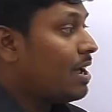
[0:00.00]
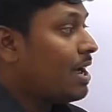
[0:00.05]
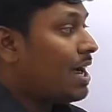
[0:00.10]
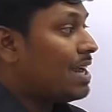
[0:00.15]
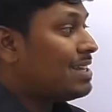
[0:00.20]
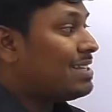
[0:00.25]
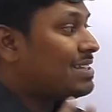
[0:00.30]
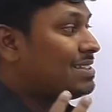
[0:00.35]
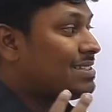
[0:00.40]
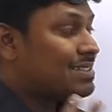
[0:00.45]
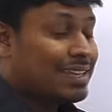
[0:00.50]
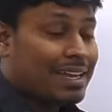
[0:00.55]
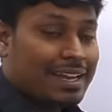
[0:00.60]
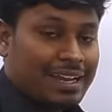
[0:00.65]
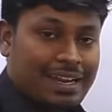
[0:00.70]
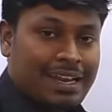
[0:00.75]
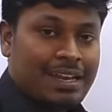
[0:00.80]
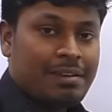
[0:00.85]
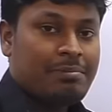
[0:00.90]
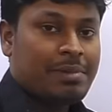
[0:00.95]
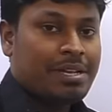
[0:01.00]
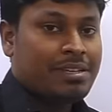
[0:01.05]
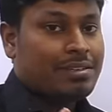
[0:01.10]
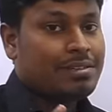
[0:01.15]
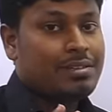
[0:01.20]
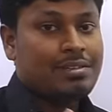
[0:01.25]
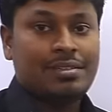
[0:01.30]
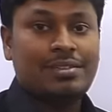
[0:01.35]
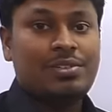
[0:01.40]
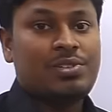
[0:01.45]
And the second
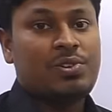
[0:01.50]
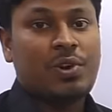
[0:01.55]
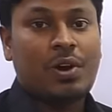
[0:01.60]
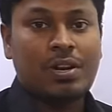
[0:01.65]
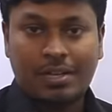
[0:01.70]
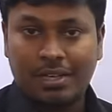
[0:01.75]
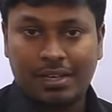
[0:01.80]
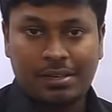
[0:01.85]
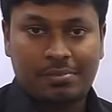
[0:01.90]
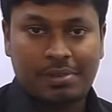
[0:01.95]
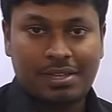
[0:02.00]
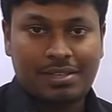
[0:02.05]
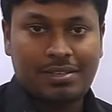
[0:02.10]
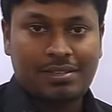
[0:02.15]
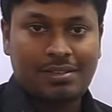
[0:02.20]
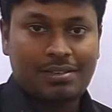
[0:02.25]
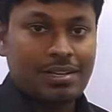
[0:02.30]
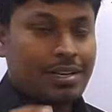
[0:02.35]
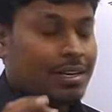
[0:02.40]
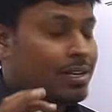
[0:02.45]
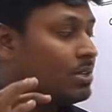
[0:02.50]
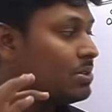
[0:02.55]
method is a shortcut method.